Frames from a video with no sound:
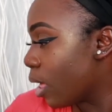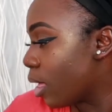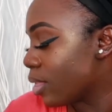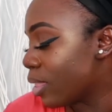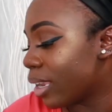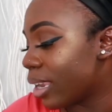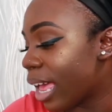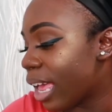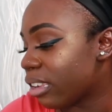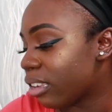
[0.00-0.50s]

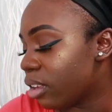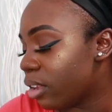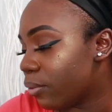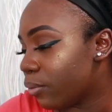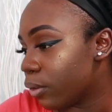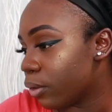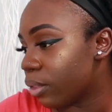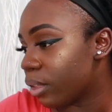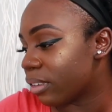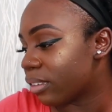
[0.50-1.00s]
the last
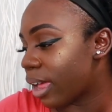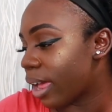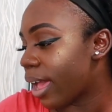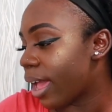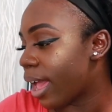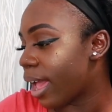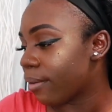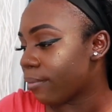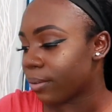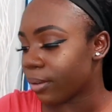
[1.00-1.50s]
little few things i
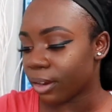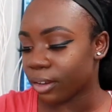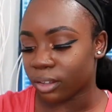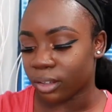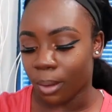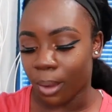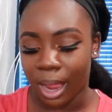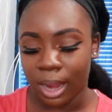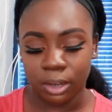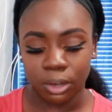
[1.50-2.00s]
have here
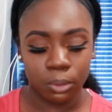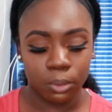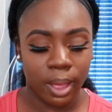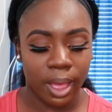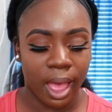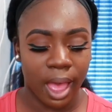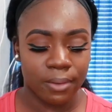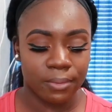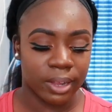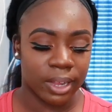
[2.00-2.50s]
so i do
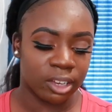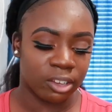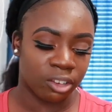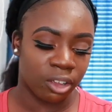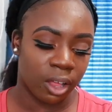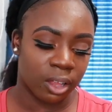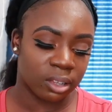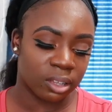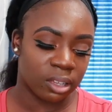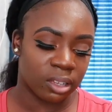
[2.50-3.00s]
have a
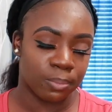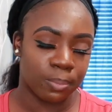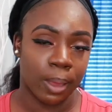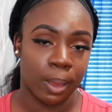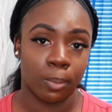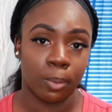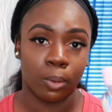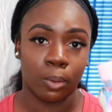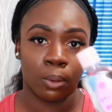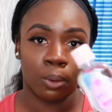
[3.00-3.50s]
johnson's
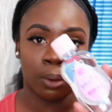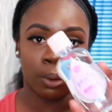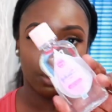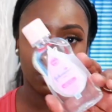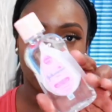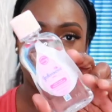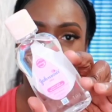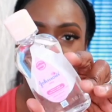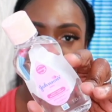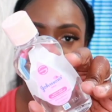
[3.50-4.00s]
baby
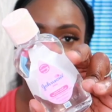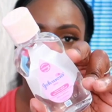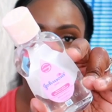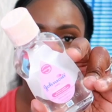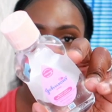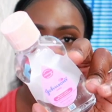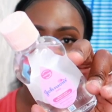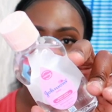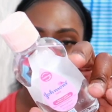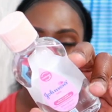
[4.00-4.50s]
oil that i've
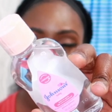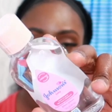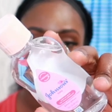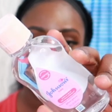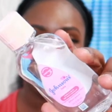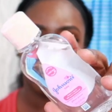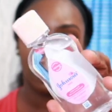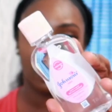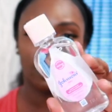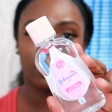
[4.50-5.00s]
really been
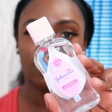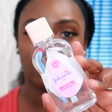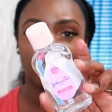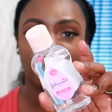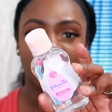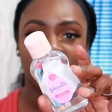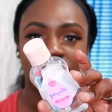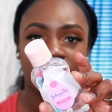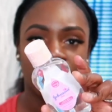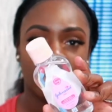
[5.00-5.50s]
liking here
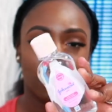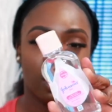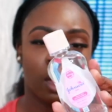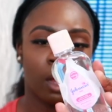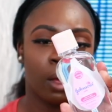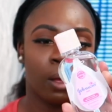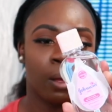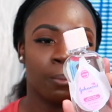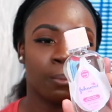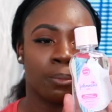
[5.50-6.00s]
this is
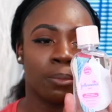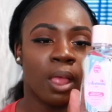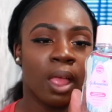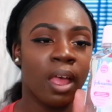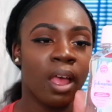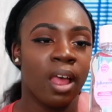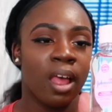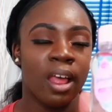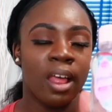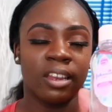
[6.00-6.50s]
um
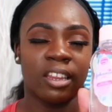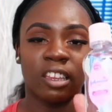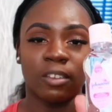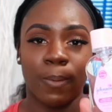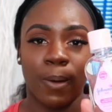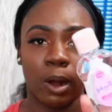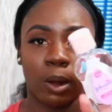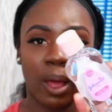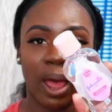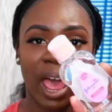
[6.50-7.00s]
this
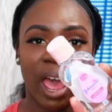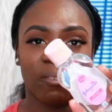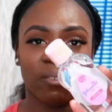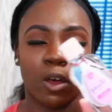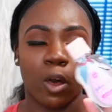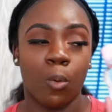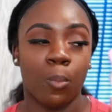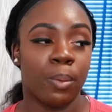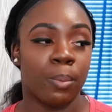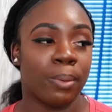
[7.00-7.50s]
bottle I
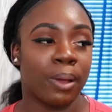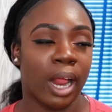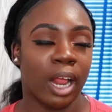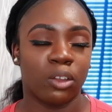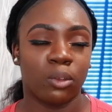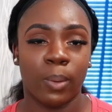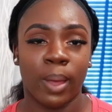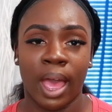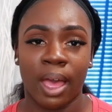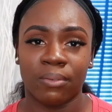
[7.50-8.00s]
haven't opened, but I
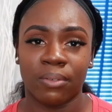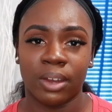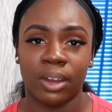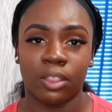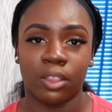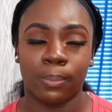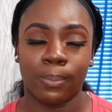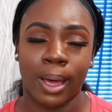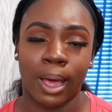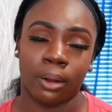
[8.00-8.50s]
do have
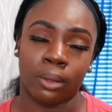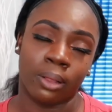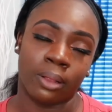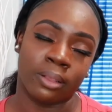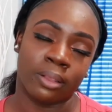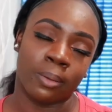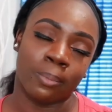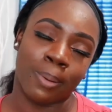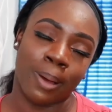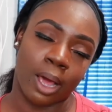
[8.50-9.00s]
another bottle,
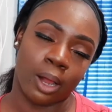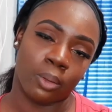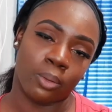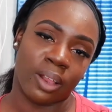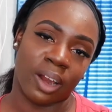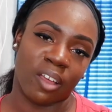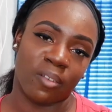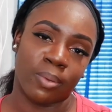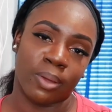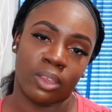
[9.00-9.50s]
the bottle
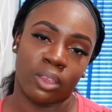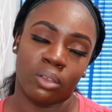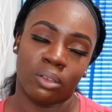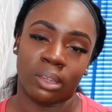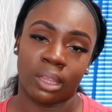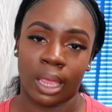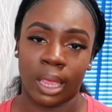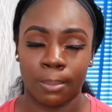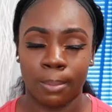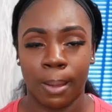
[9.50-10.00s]
that I've been
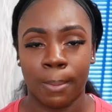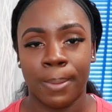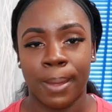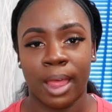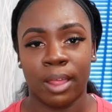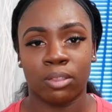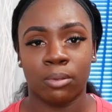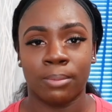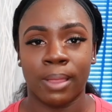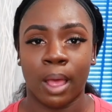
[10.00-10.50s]
using in my
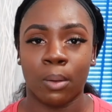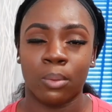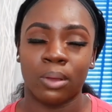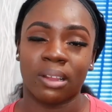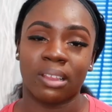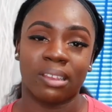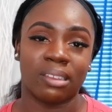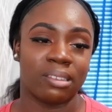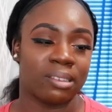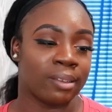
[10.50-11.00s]
bathroom. That
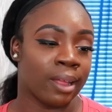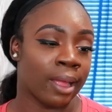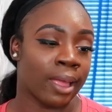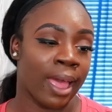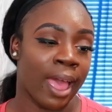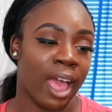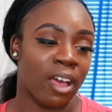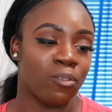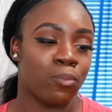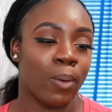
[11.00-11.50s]
one is like
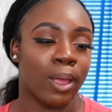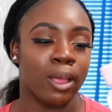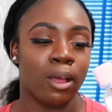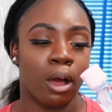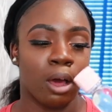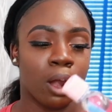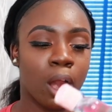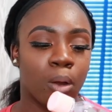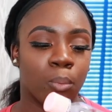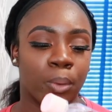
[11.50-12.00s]
halfway
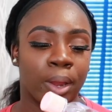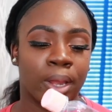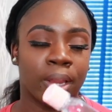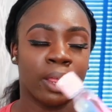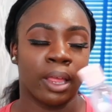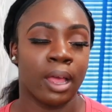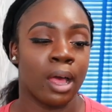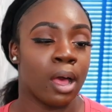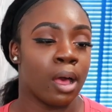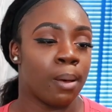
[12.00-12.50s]
gone
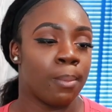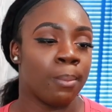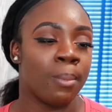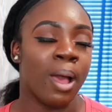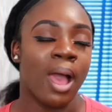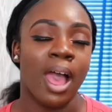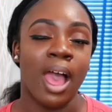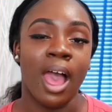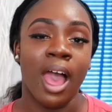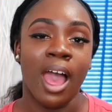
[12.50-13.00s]
already.
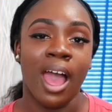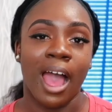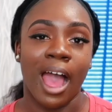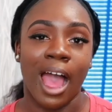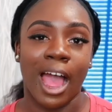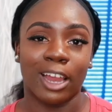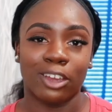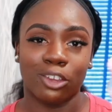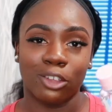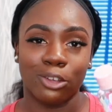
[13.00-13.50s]
Um,
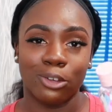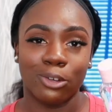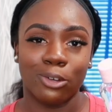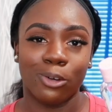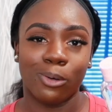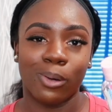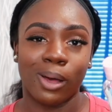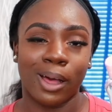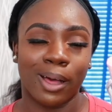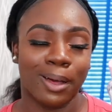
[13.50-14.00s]
I
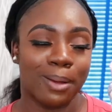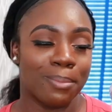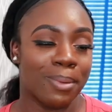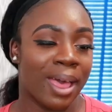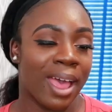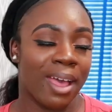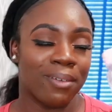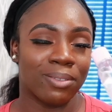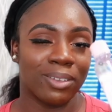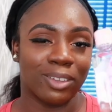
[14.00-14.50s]
do um,
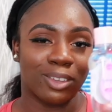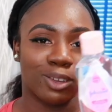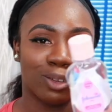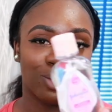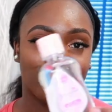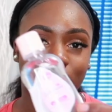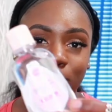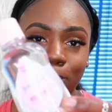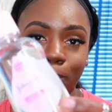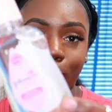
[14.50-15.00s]
have the
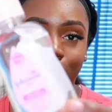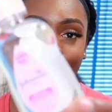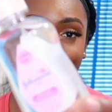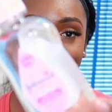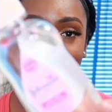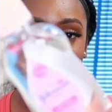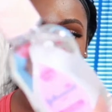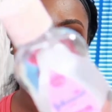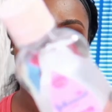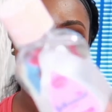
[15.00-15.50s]
two
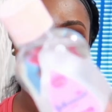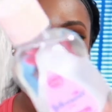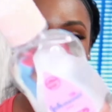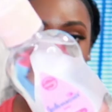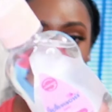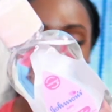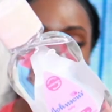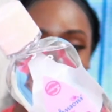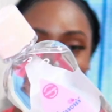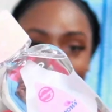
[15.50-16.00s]
smaller bottles
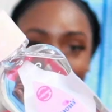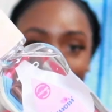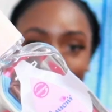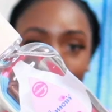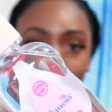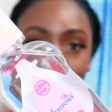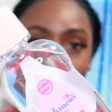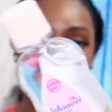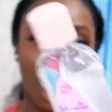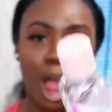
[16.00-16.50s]
that I picked up
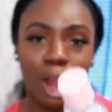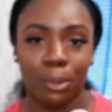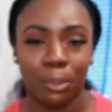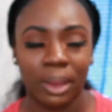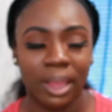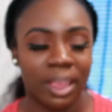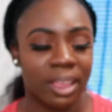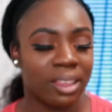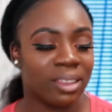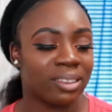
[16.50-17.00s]
from
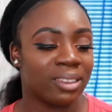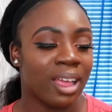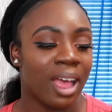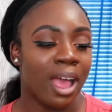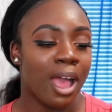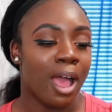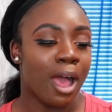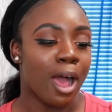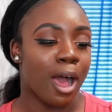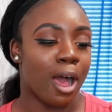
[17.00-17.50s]
Walgreens.
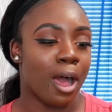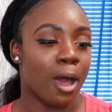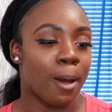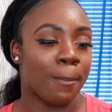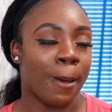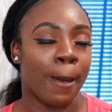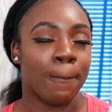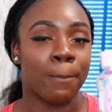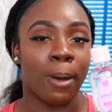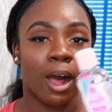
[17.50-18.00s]

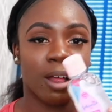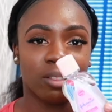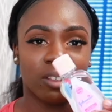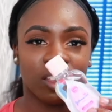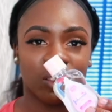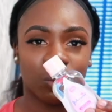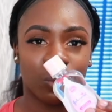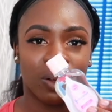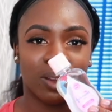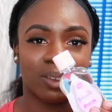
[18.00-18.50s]
Um, I bought
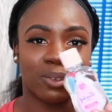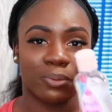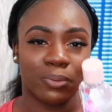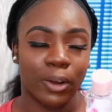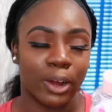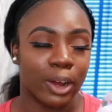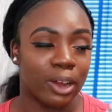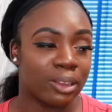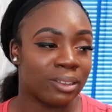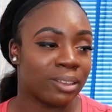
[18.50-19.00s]
these ones
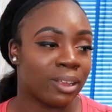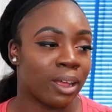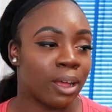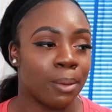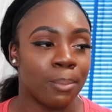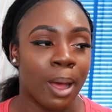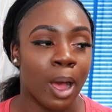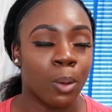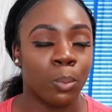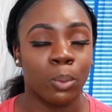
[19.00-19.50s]
first.
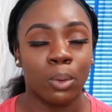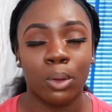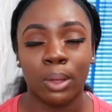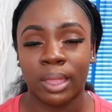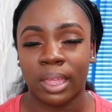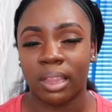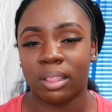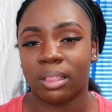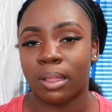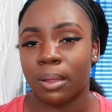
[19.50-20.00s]
Um, I
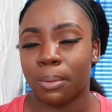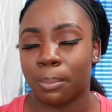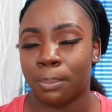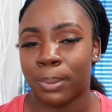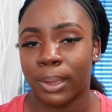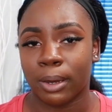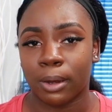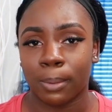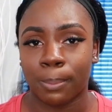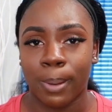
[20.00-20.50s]
will get the
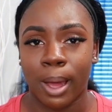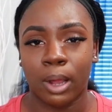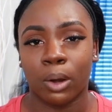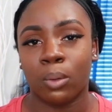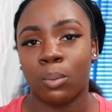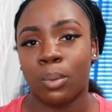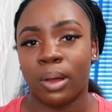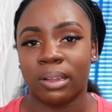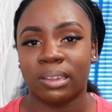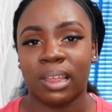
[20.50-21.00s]
bigger
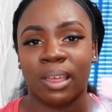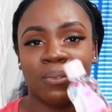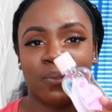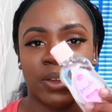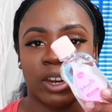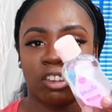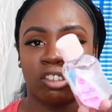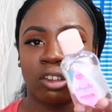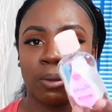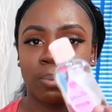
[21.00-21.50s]
bottle once I
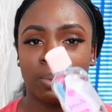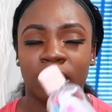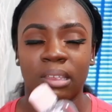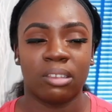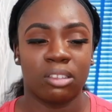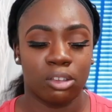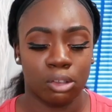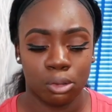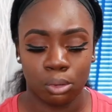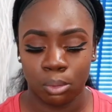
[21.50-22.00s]
finish up
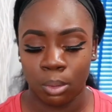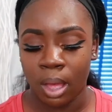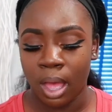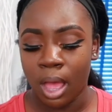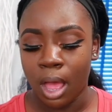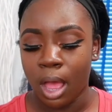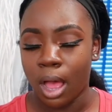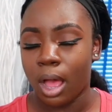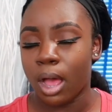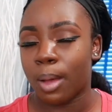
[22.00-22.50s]
these two.
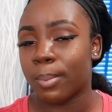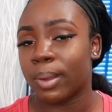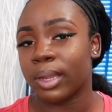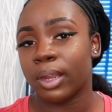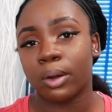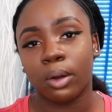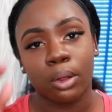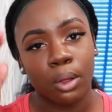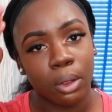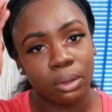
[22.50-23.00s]
Um, a
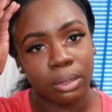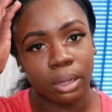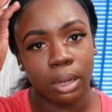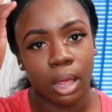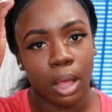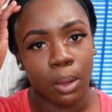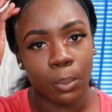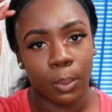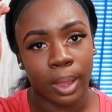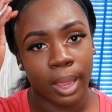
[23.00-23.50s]
little goes a
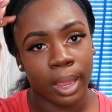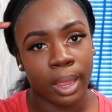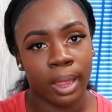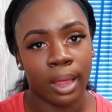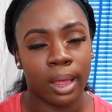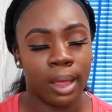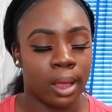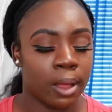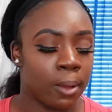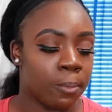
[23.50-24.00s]
long
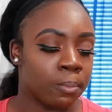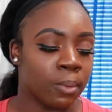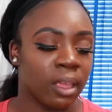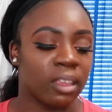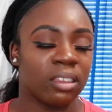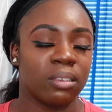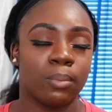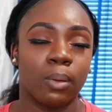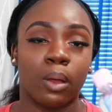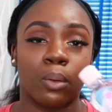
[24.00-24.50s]
way. Um,
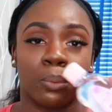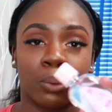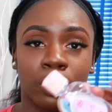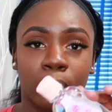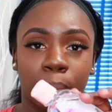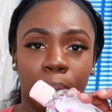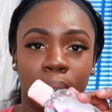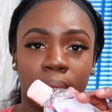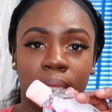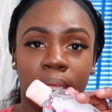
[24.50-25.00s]
they smell
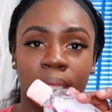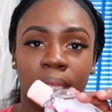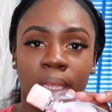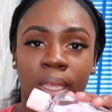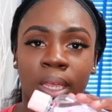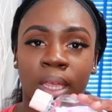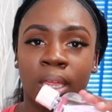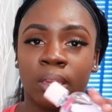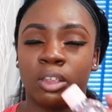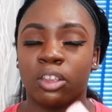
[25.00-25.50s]
really, really
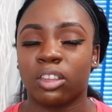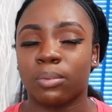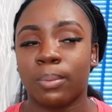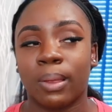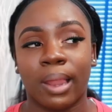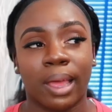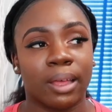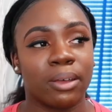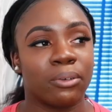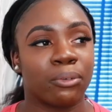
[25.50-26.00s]
good. You
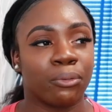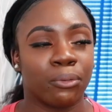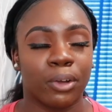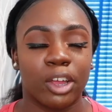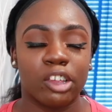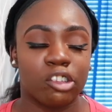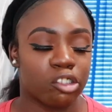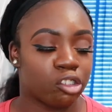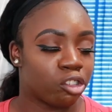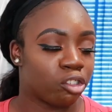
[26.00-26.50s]
smell like a
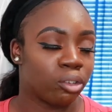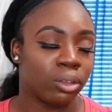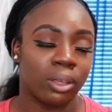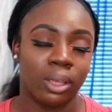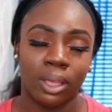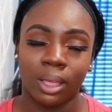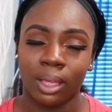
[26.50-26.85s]
fresh,